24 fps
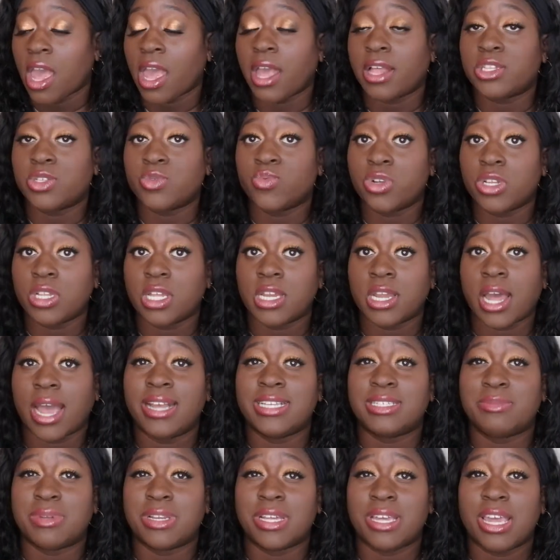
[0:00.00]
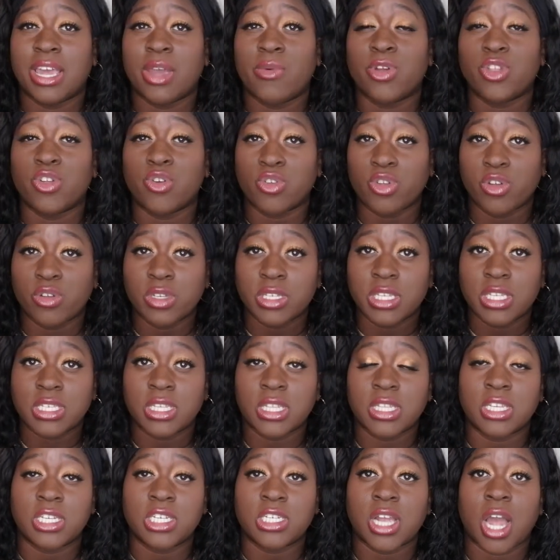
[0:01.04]
It's really nice. But again, when you use
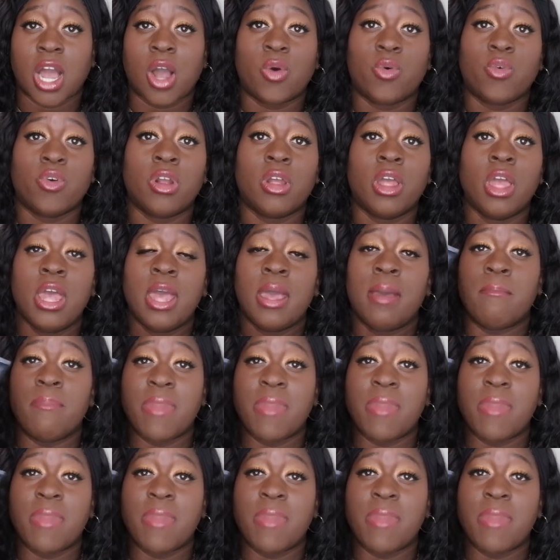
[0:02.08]
this in the shower,